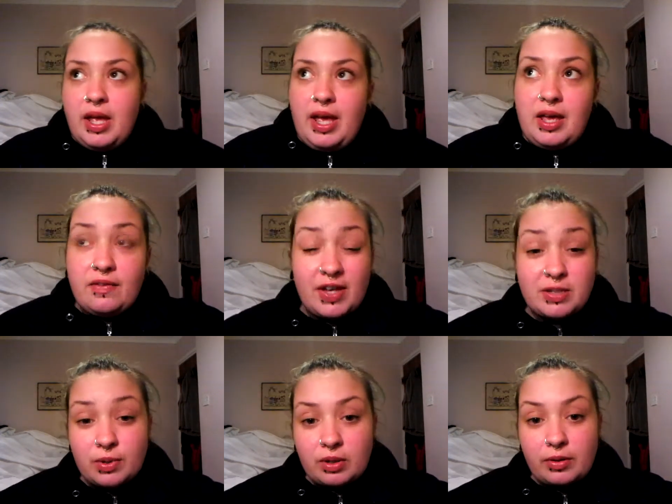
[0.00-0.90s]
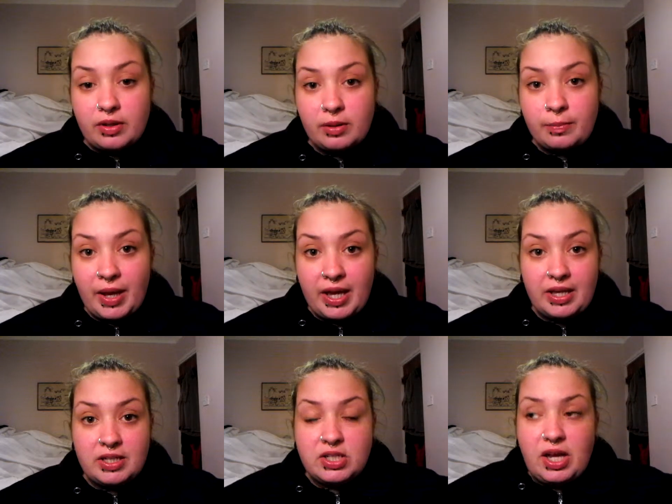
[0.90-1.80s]
a Facebook
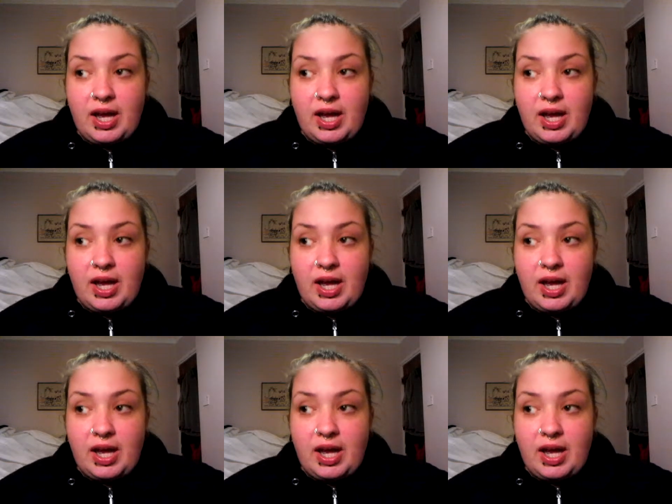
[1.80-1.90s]
page